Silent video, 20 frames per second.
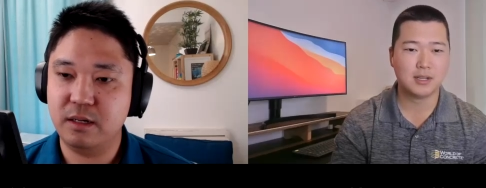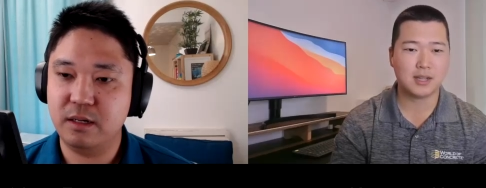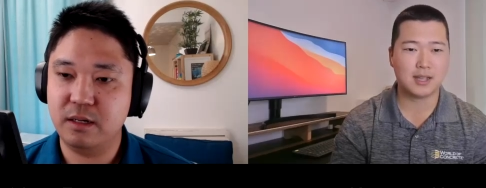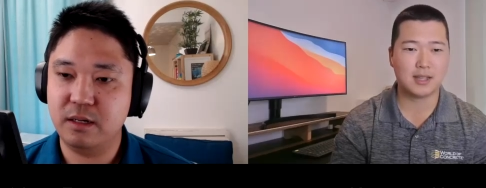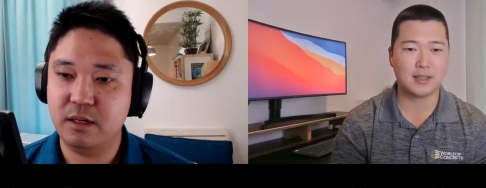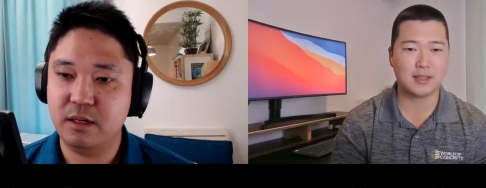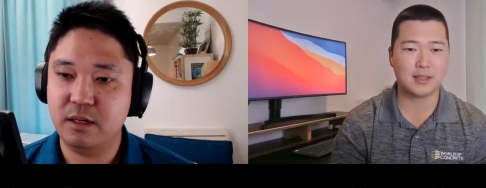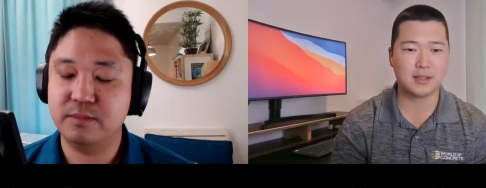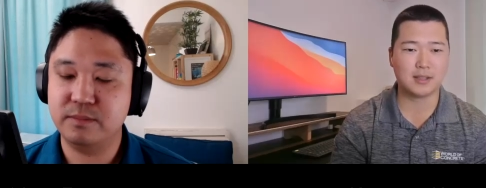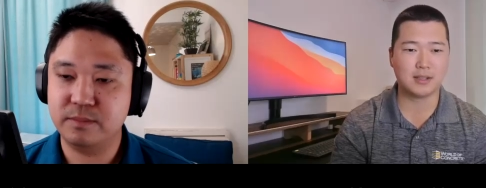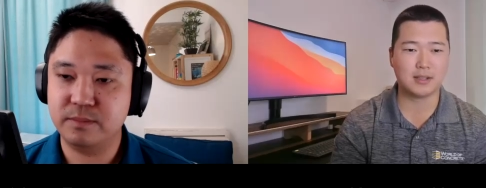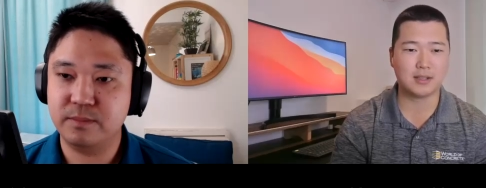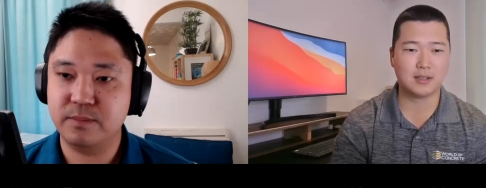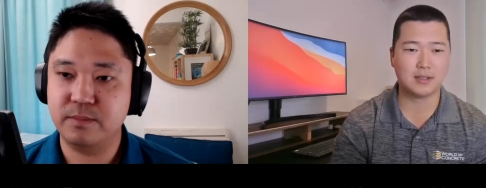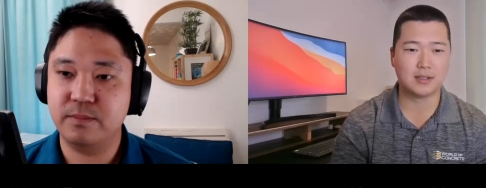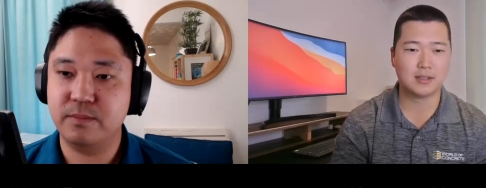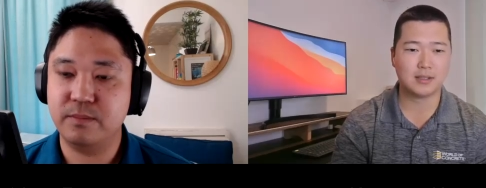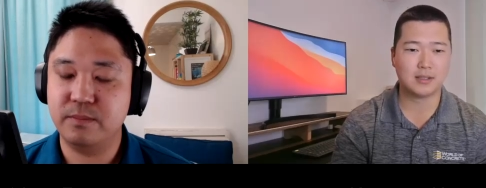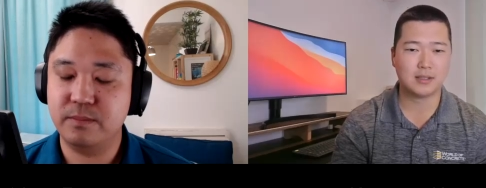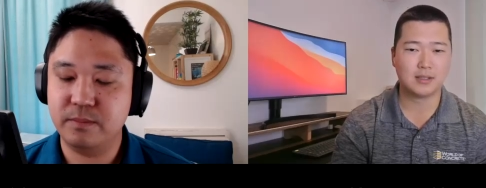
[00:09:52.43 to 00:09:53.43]
Speaker 1: and the
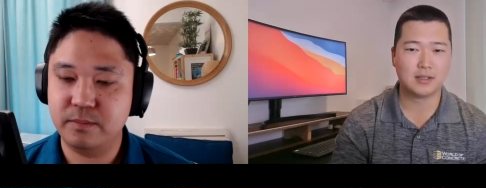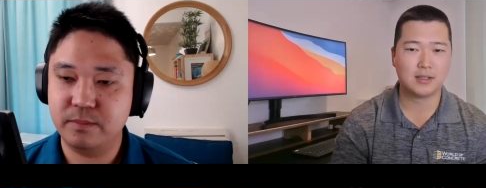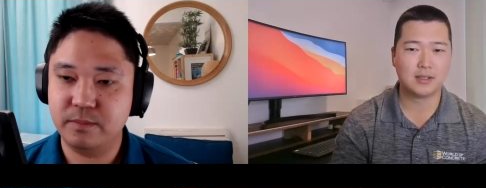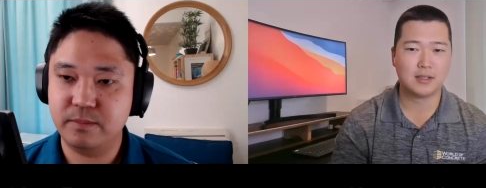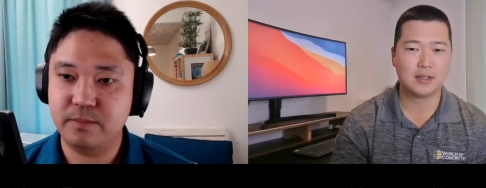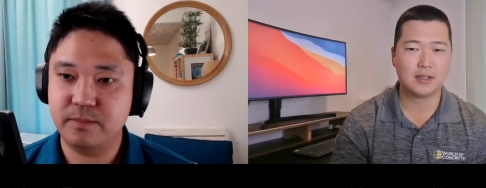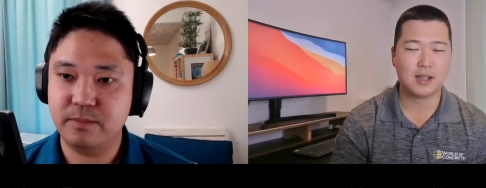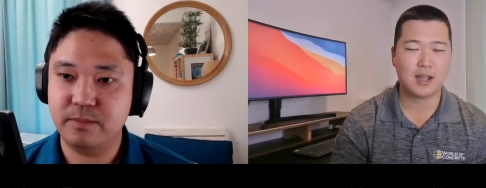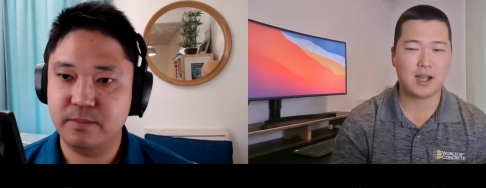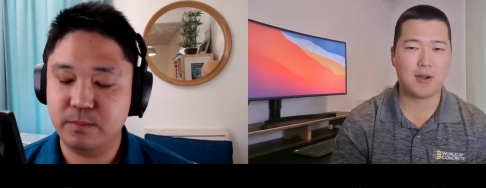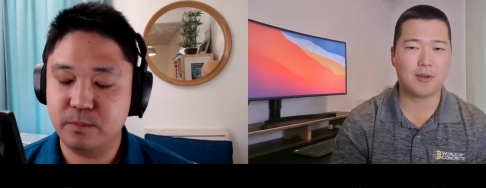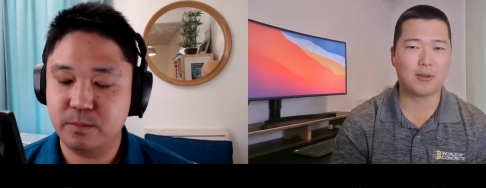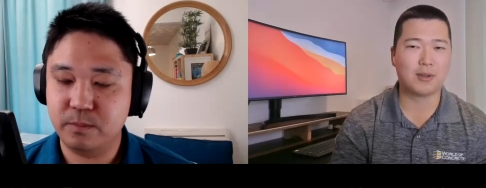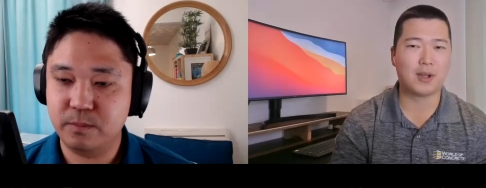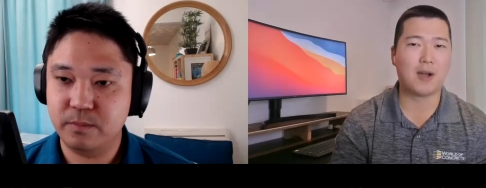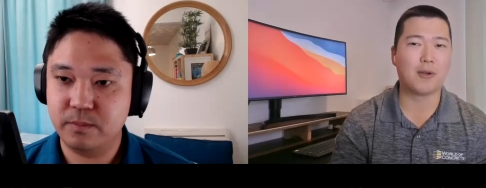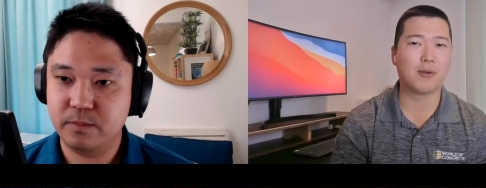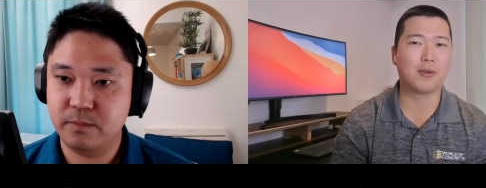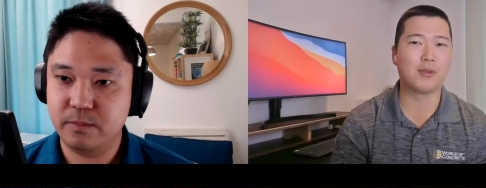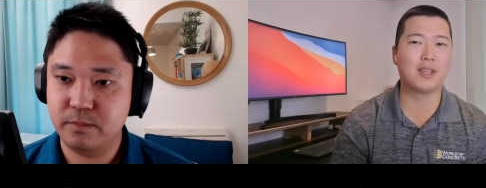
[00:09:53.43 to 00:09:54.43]
how
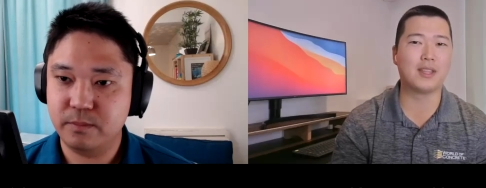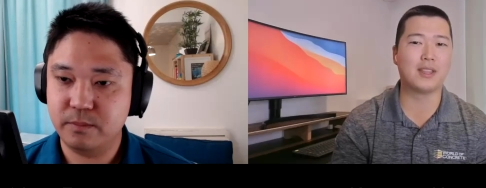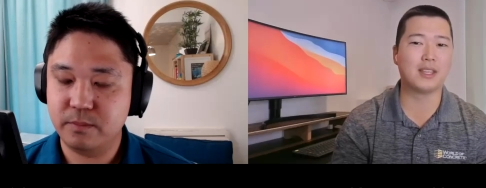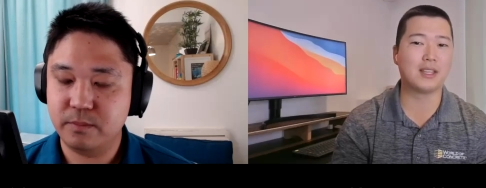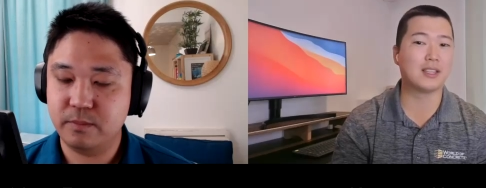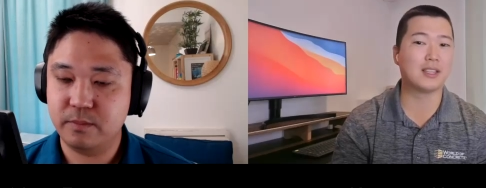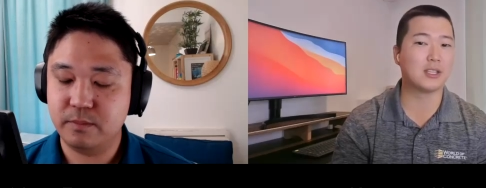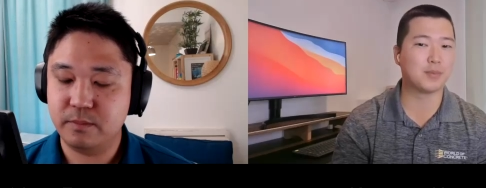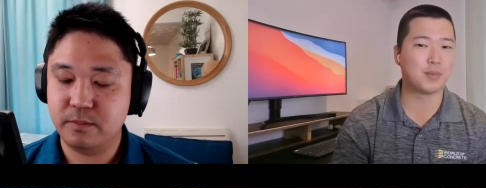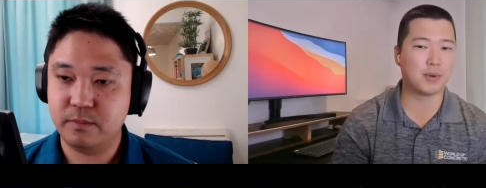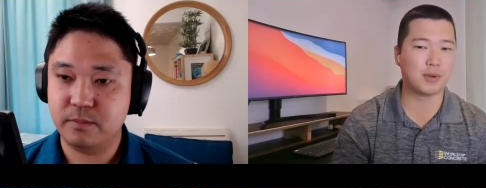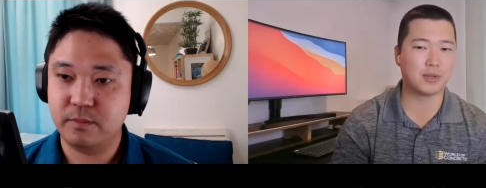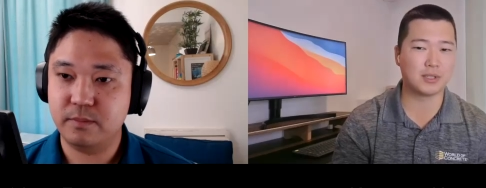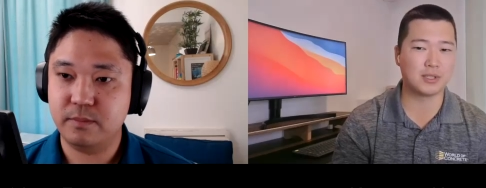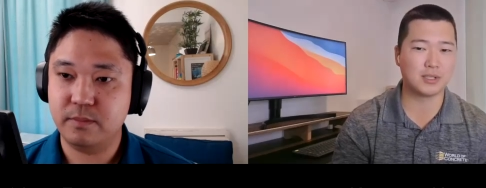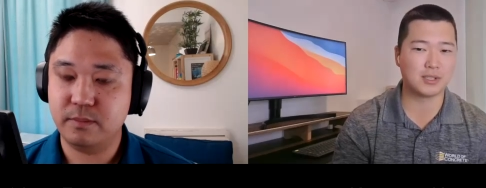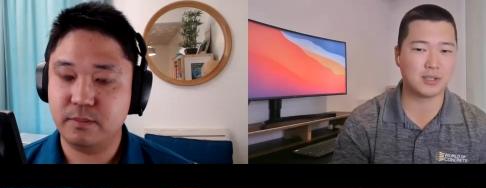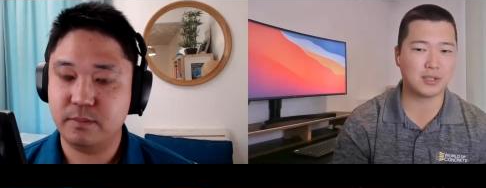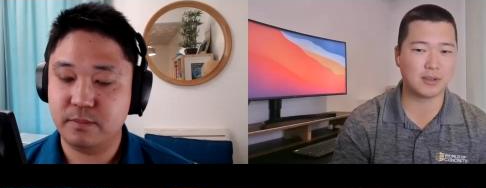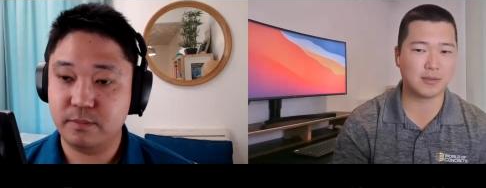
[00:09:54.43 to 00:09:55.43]
how do they think this person
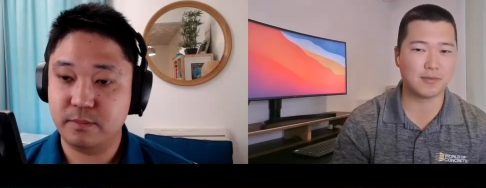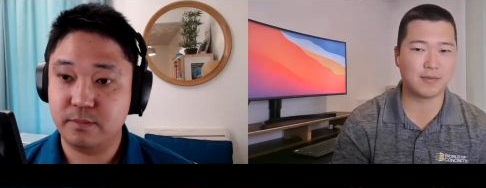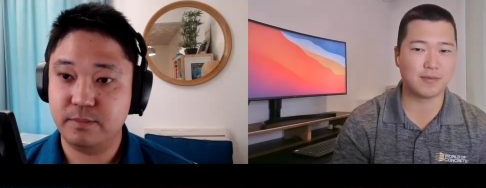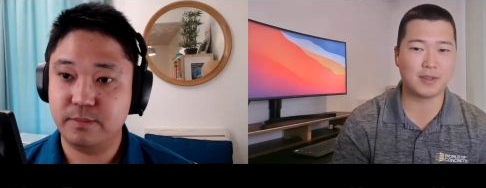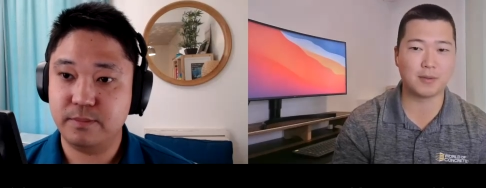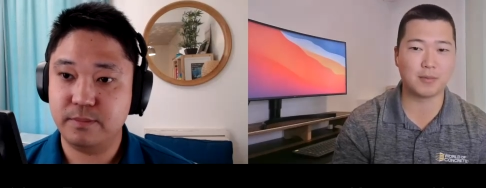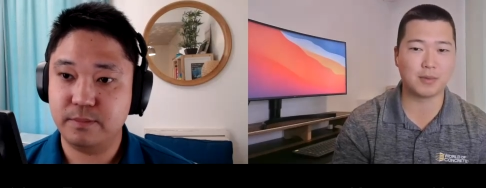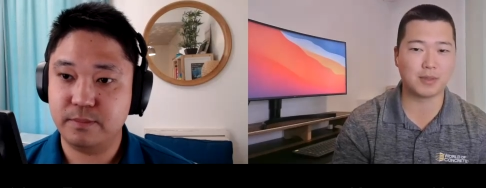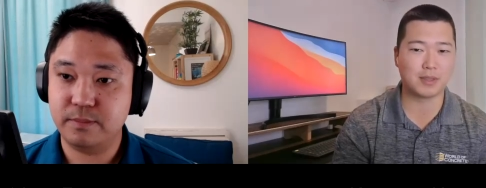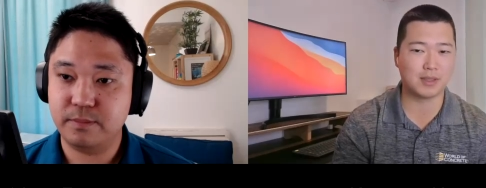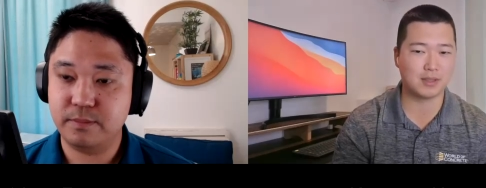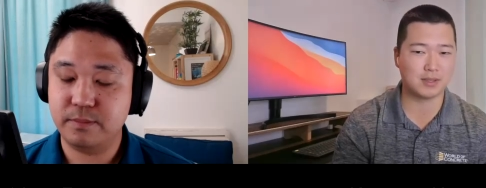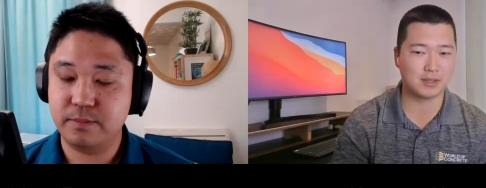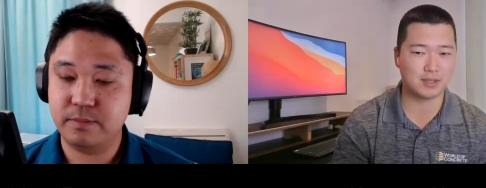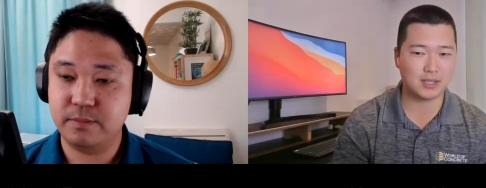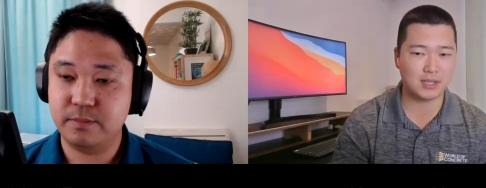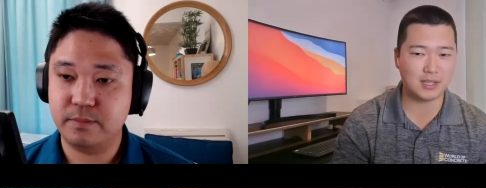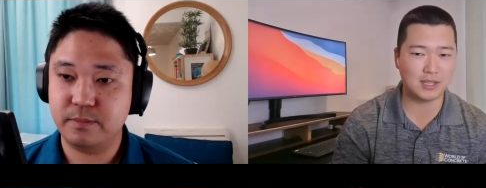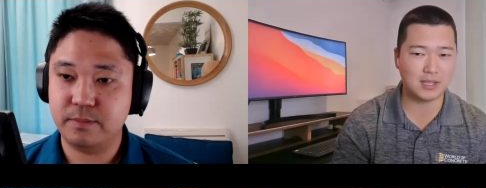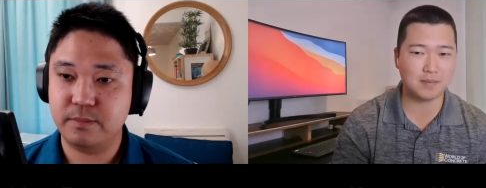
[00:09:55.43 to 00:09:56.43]
is going to fit within the
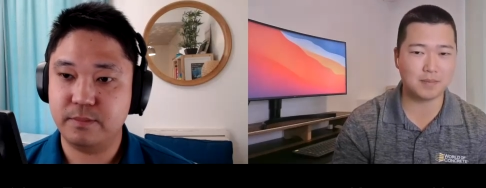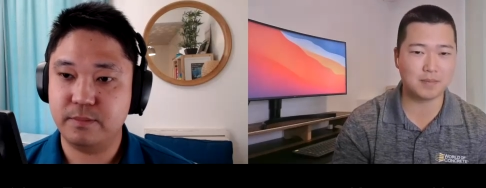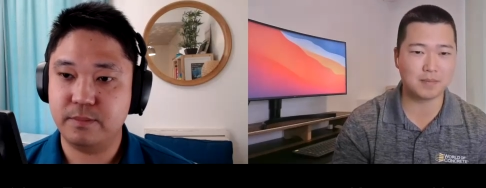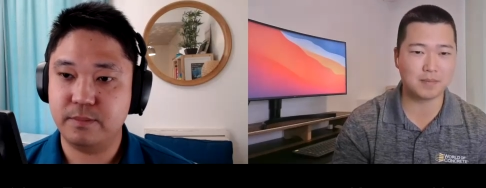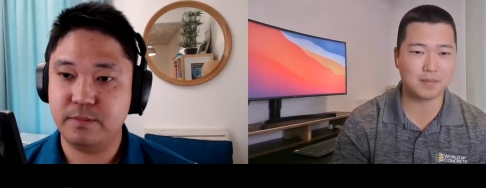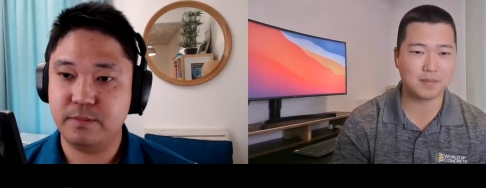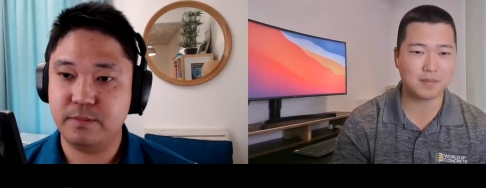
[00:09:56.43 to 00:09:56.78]
team.